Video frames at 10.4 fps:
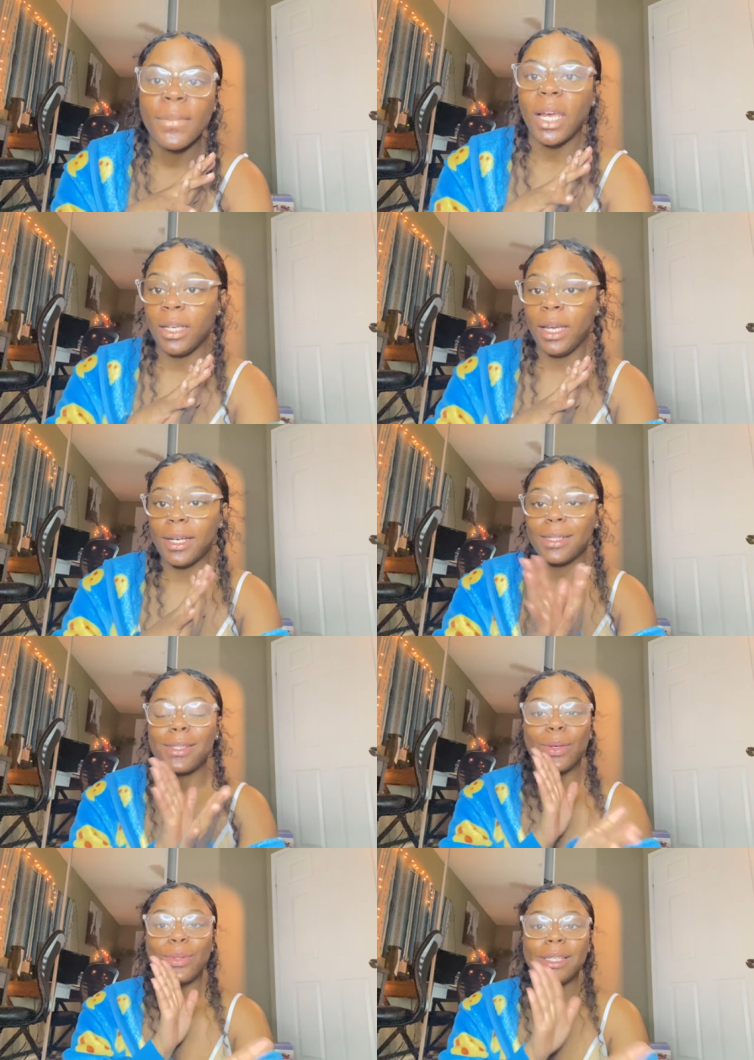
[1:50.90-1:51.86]
yeah,
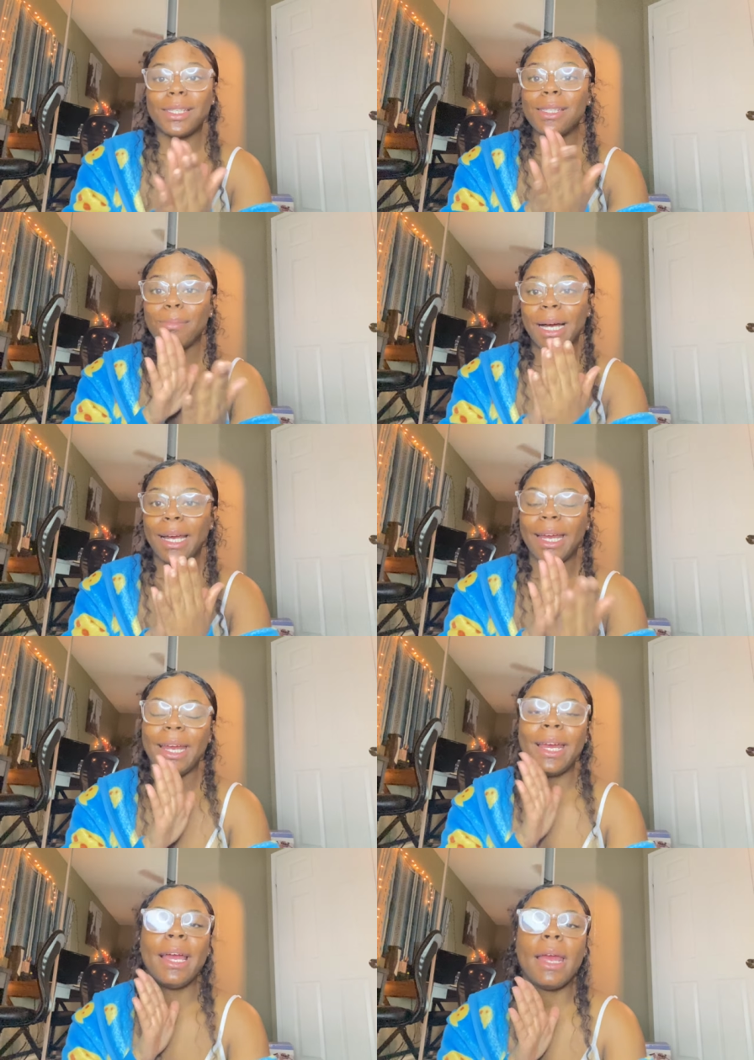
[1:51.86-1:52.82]
so this is
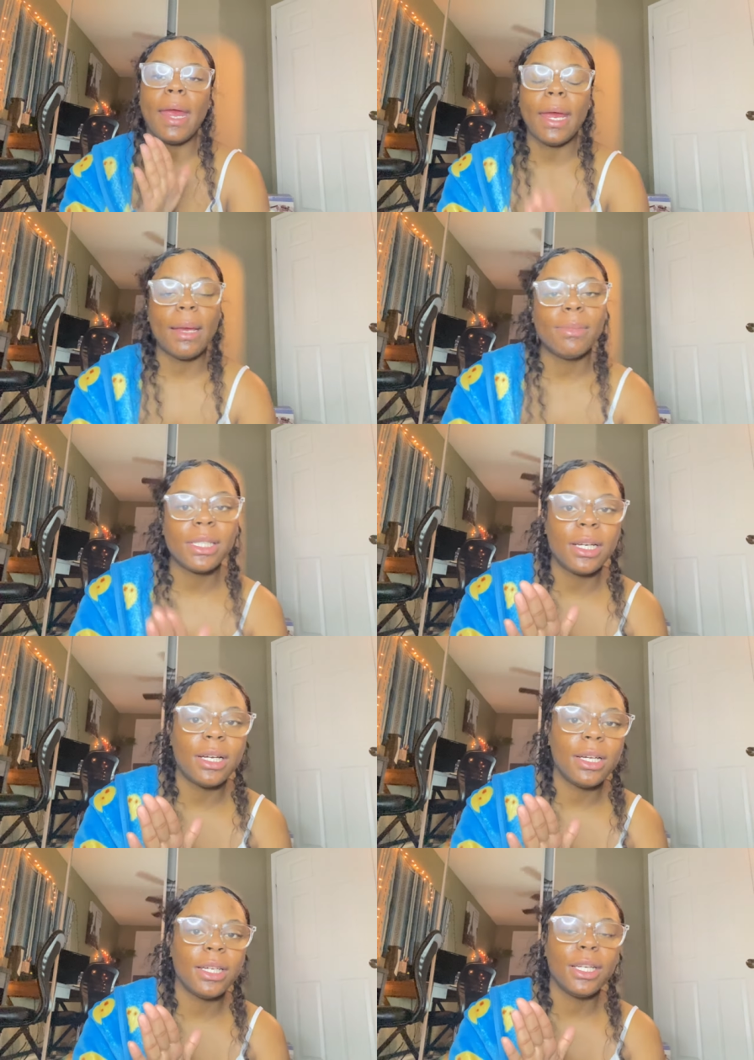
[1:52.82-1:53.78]
my
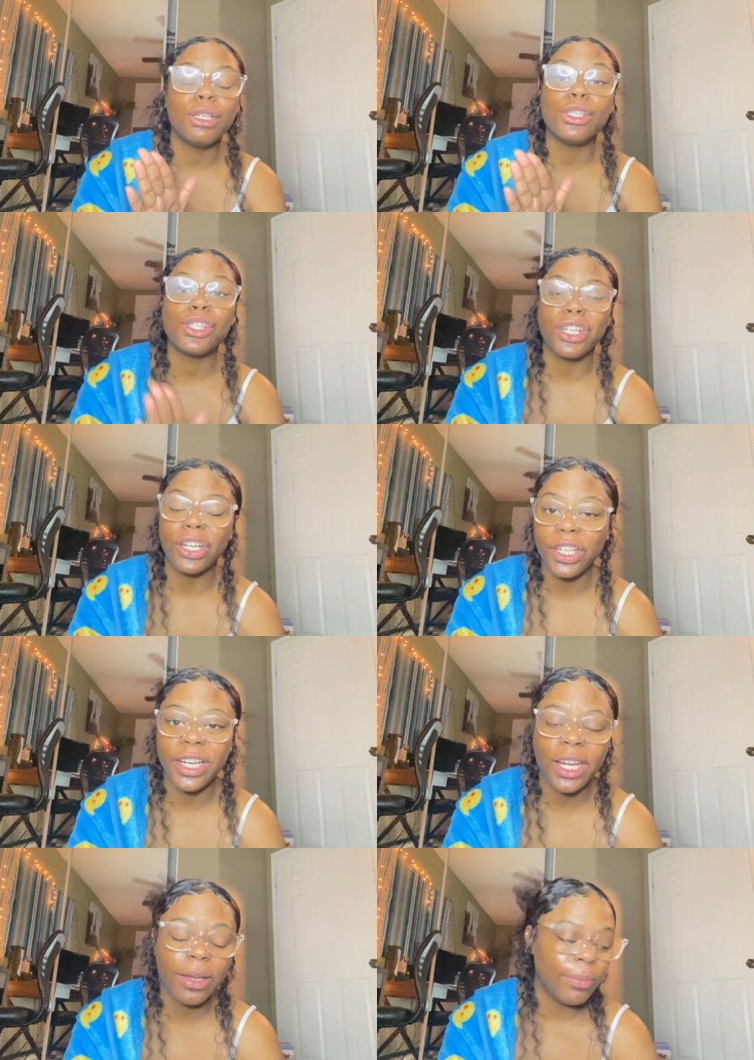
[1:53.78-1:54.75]
Amazon starter
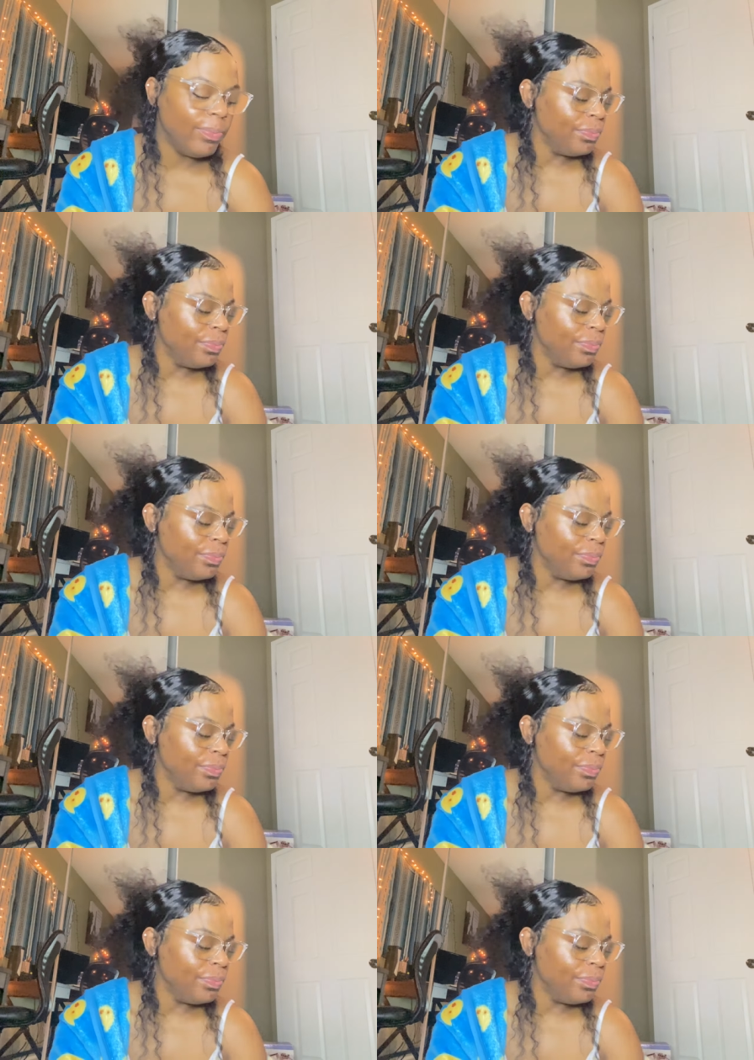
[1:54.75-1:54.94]
kit,